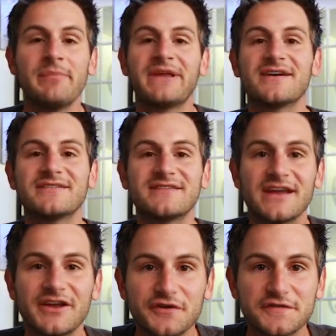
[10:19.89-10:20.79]
because they
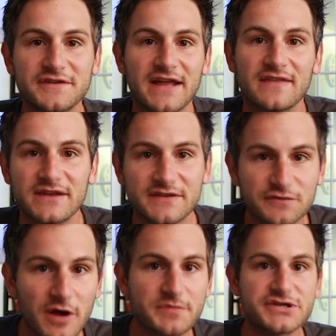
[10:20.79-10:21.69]
understand the
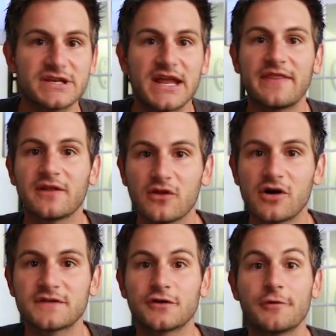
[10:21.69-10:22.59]
disruption and the
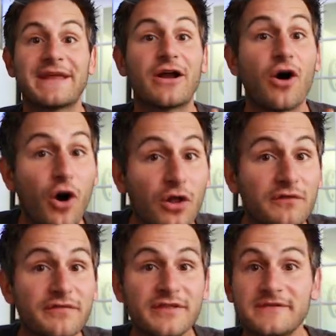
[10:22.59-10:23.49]
long term and all
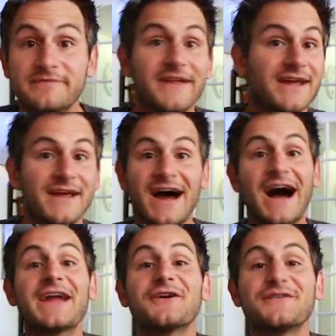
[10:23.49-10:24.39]
of the
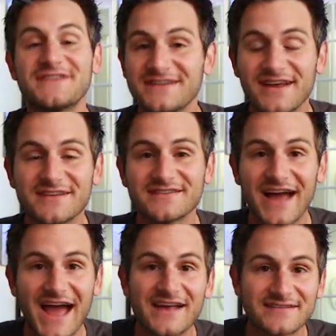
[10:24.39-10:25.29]
irons that Tesla
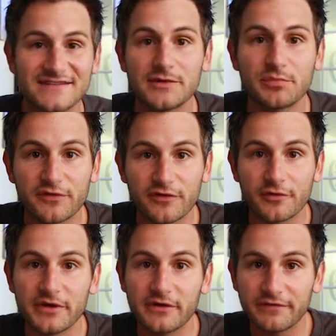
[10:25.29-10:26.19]
has in the
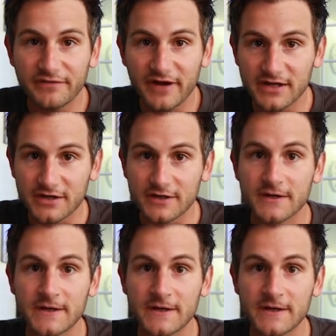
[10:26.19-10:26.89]
proverbial fire.